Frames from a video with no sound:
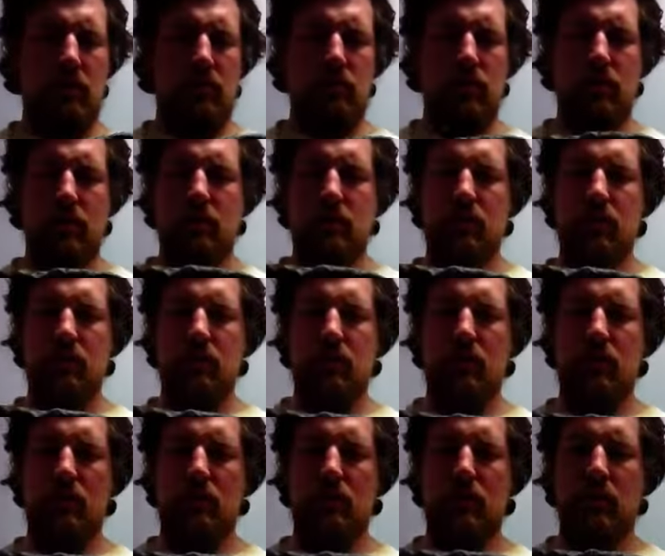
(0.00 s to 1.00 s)
but
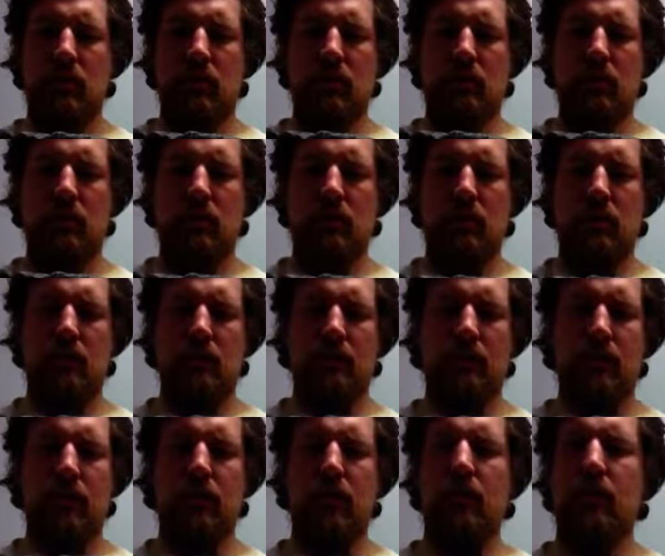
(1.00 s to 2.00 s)
uh,
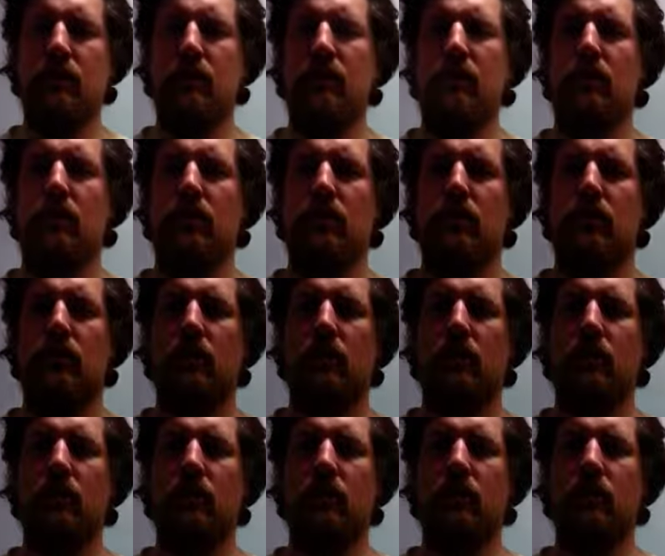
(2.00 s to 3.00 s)
yeah, it doesn't look
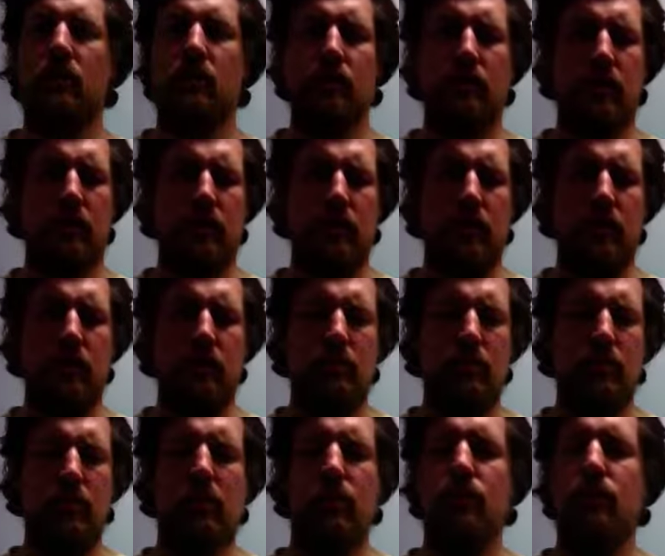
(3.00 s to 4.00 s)
great.
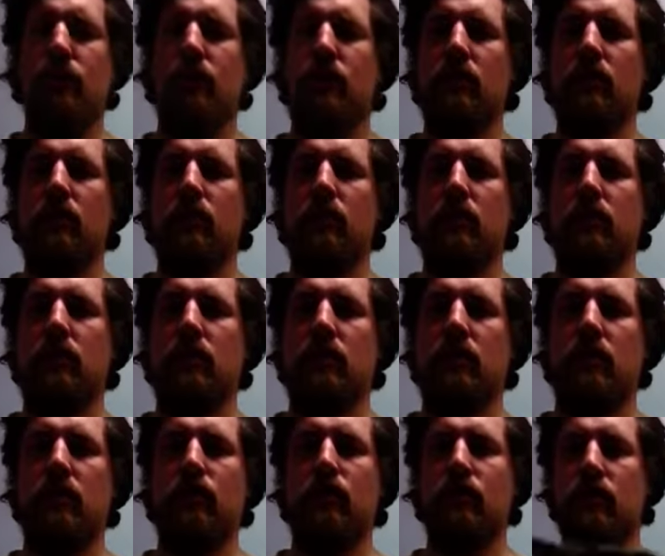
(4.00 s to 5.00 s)
But it feels great.
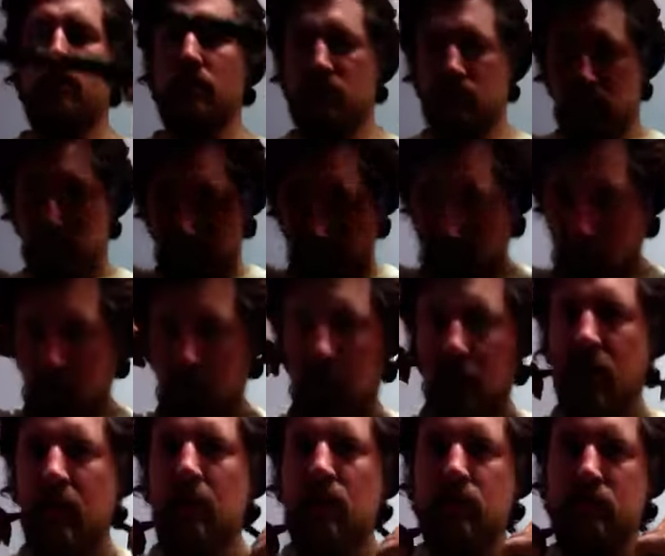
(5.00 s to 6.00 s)
It feels great to
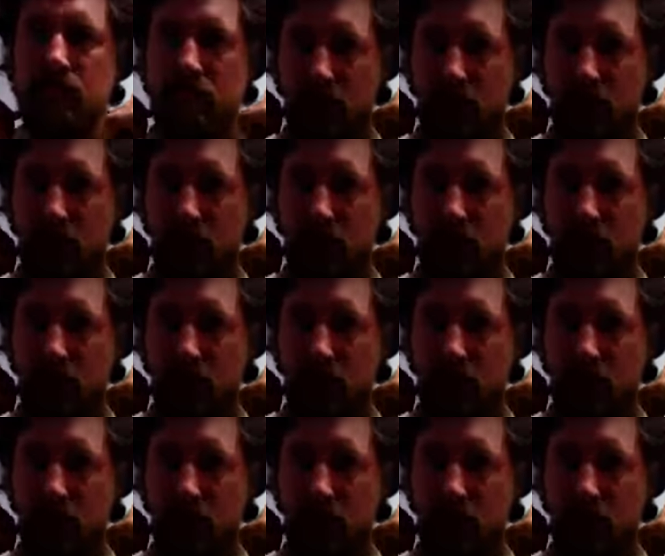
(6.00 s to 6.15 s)
have